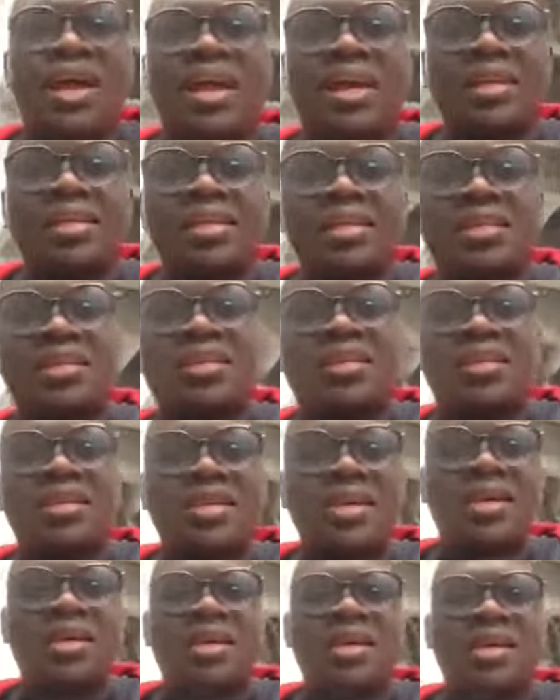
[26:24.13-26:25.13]
Okay,
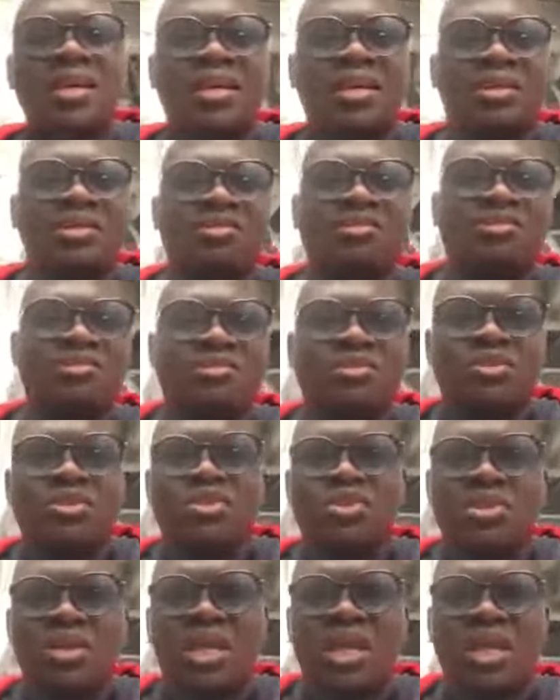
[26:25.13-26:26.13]
Global Wealth
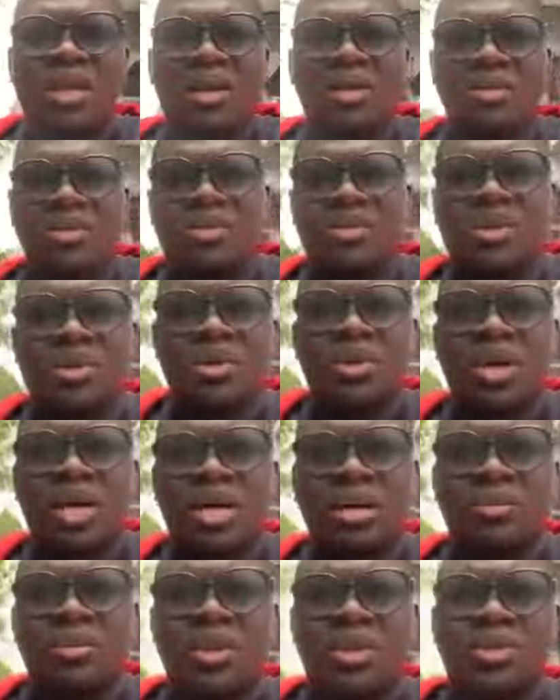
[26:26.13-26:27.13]
Festival. The
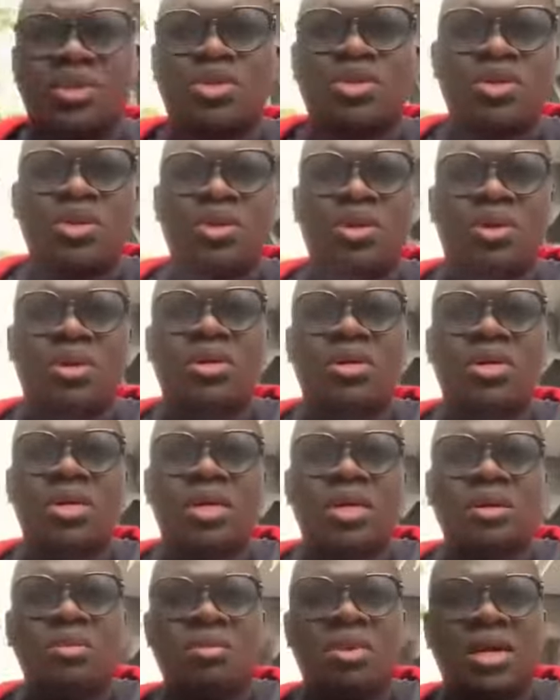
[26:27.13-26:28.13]
30% discount
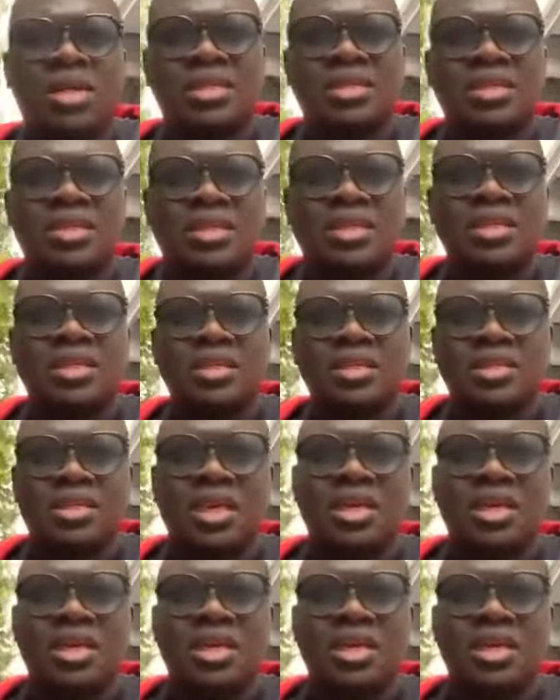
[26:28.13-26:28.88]
ends